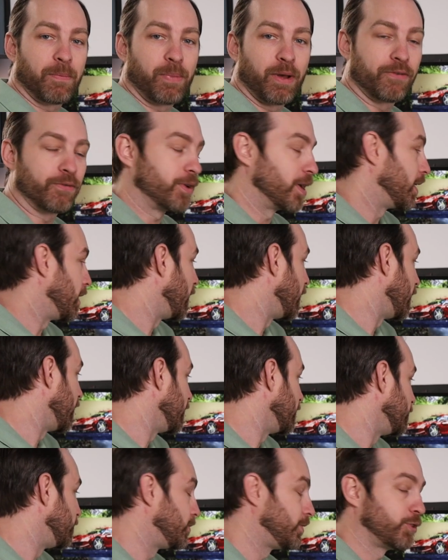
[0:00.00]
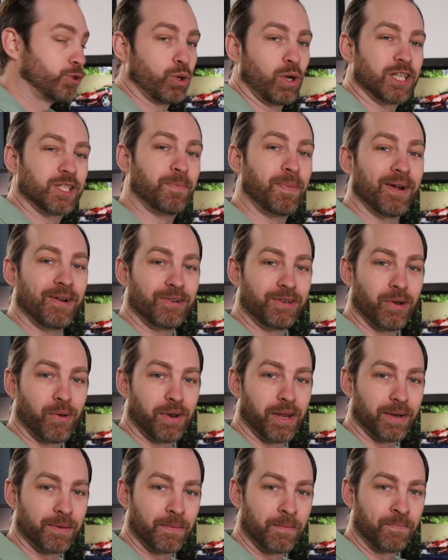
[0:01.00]
I've got a transparent
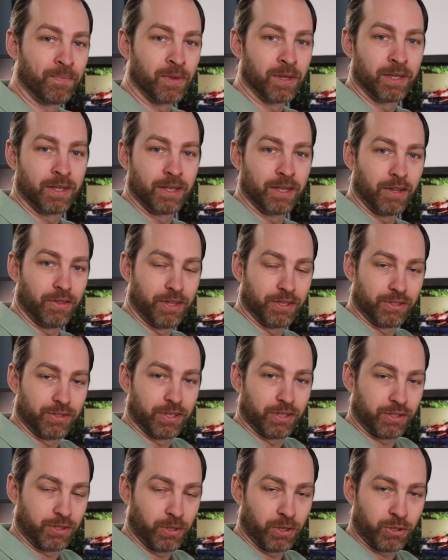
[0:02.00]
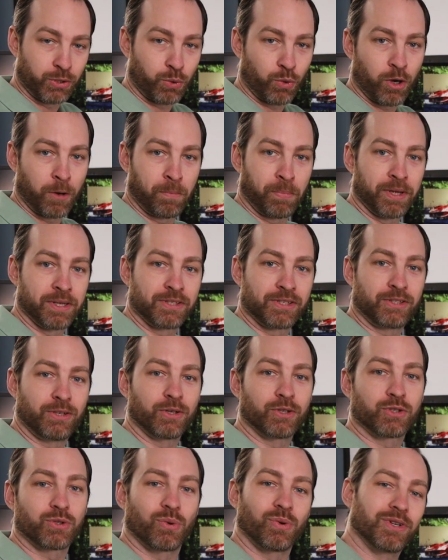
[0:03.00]
donut. This is a still store, but still
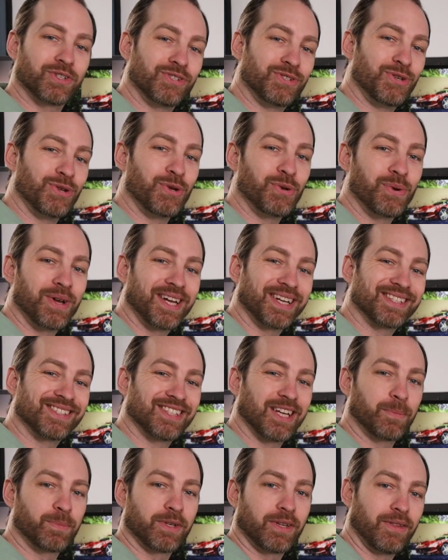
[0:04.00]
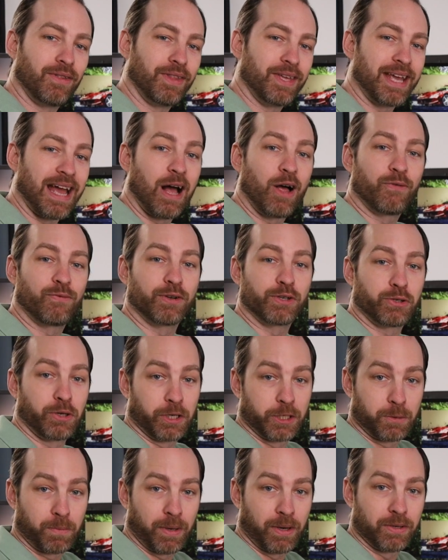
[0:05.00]
stores do accept the alpha
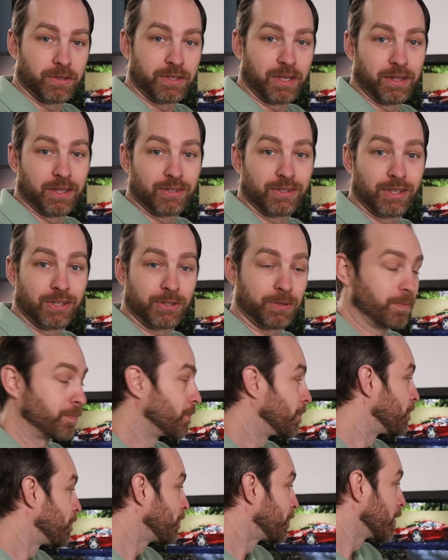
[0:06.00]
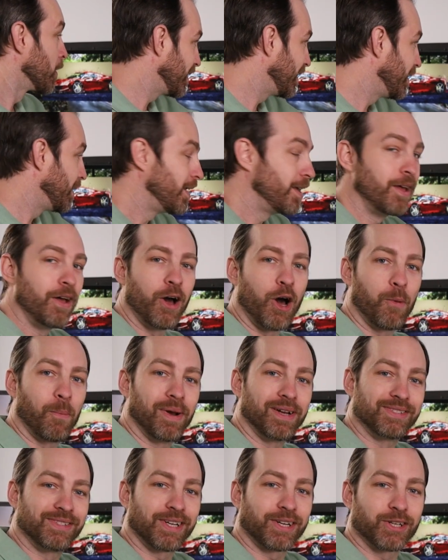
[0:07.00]
transparency in the system. On my
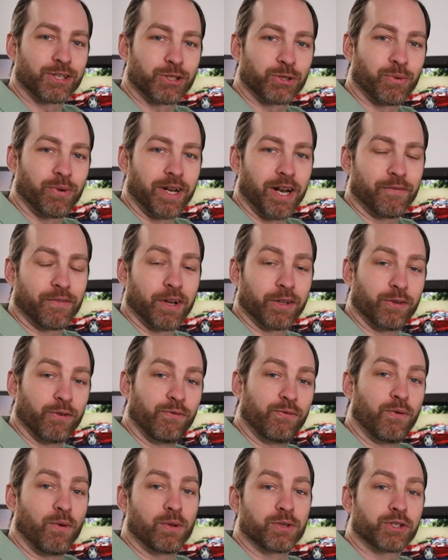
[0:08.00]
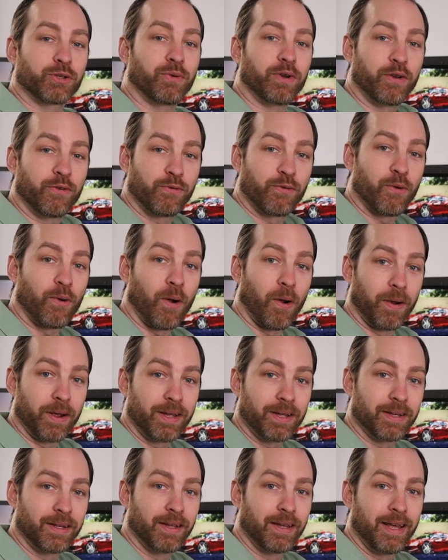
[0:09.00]
second screen, I've got the full screen Ferrari
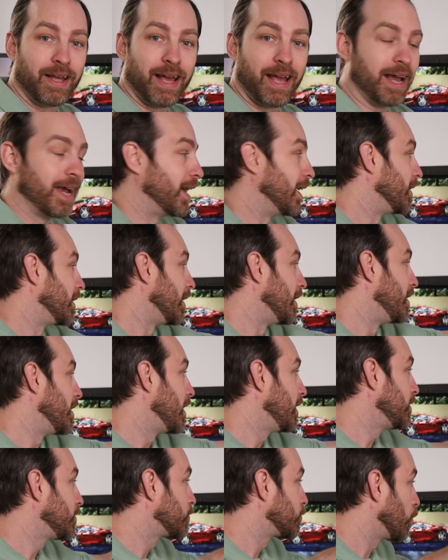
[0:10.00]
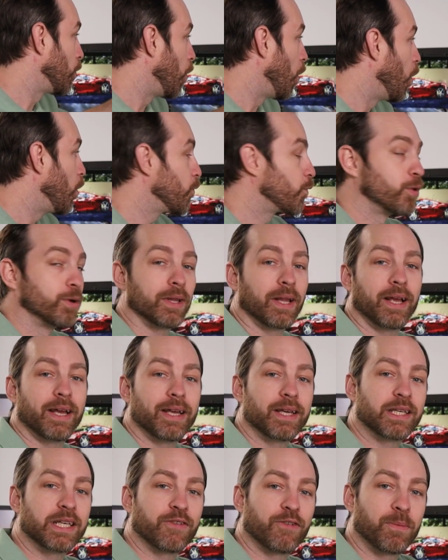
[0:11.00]
and a nice overlay
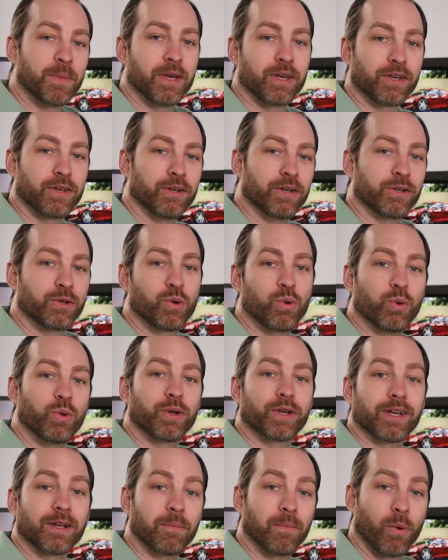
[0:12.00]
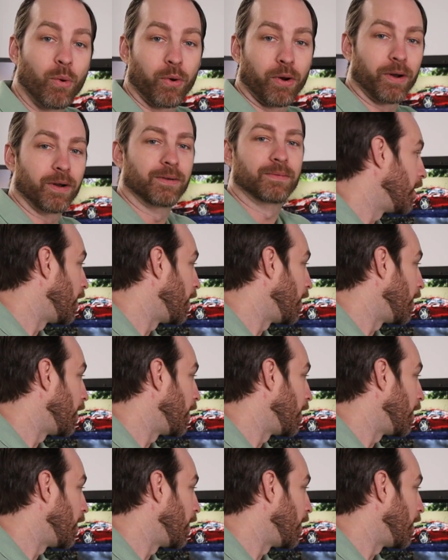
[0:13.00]
giving me a good, cool looking border.